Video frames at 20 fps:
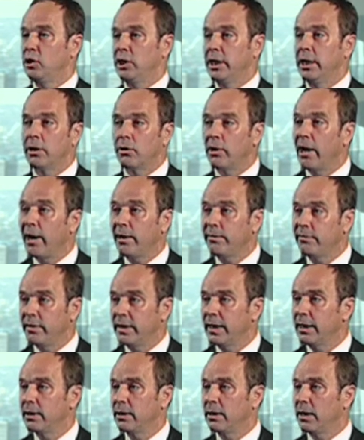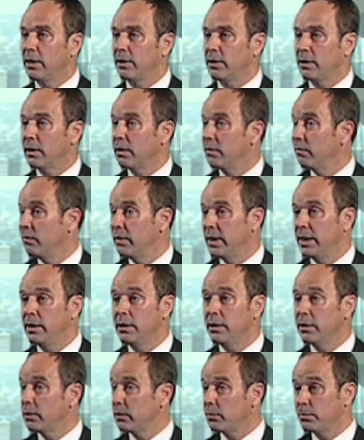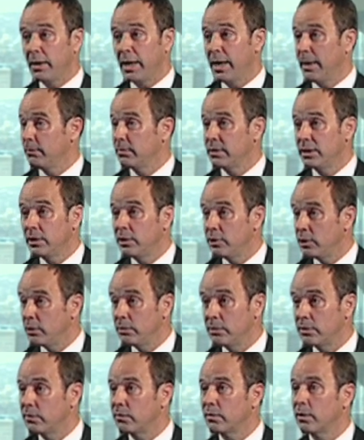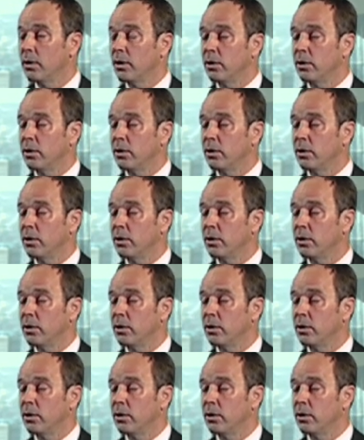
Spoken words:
geographic and other convenience, perhaps issues of